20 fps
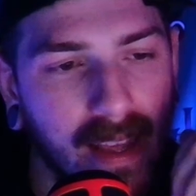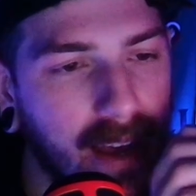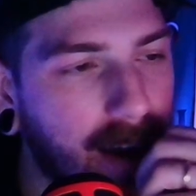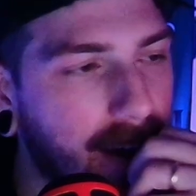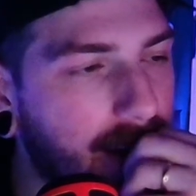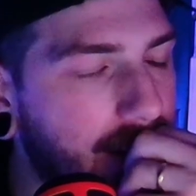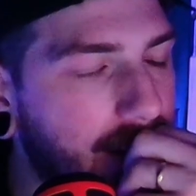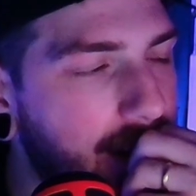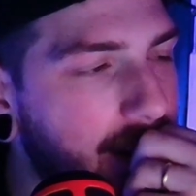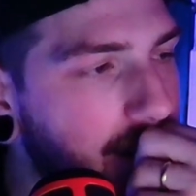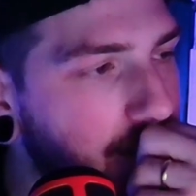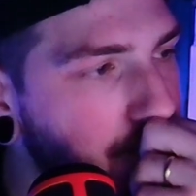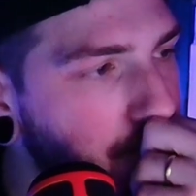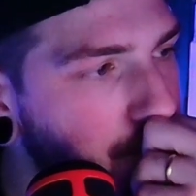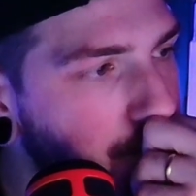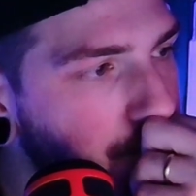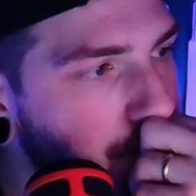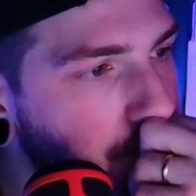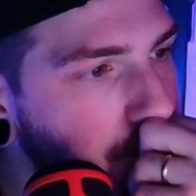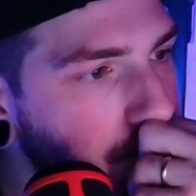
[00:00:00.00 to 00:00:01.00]
And
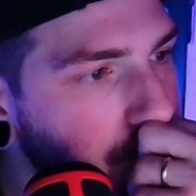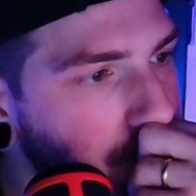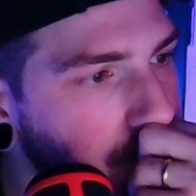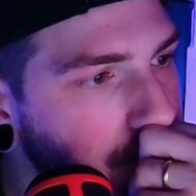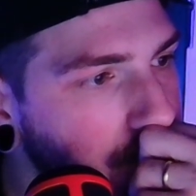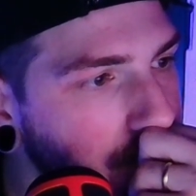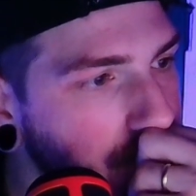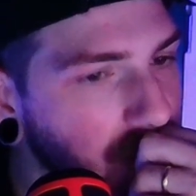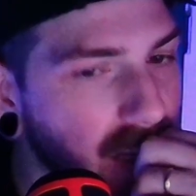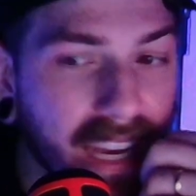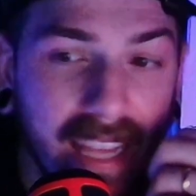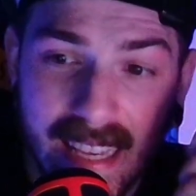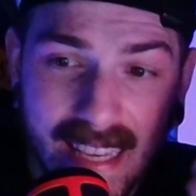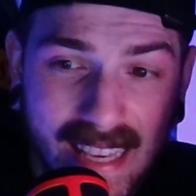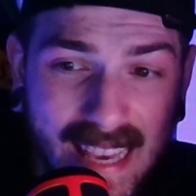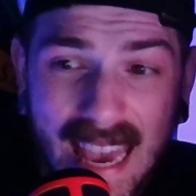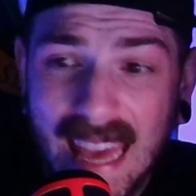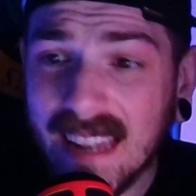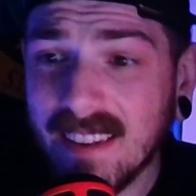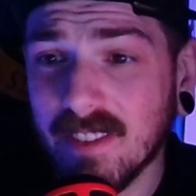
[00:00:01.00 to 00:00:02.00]
again,